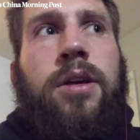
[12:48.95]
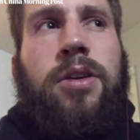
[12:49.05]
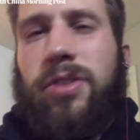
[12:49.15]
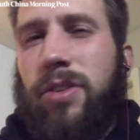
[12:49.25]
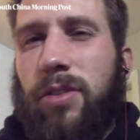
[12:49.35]

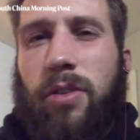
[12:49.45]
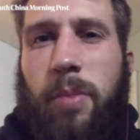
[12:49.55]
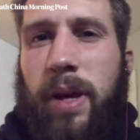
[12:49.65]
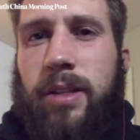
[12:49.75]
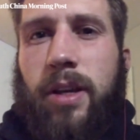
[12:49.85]
usually you're a little
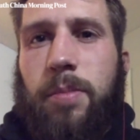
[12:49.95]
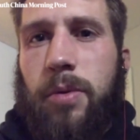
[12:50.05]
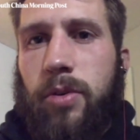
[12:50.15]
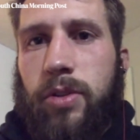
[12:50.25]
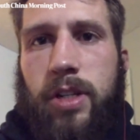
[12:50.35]
banged up,
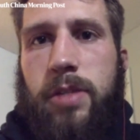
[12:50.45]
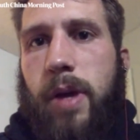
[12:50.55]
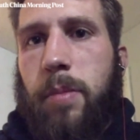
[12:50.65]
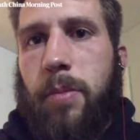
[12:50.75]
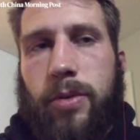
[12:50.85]
your shins
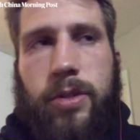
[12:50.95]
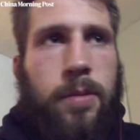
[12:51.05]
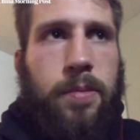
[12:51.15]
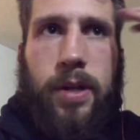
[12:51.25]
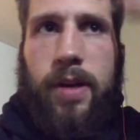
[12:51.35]
might be bruised up,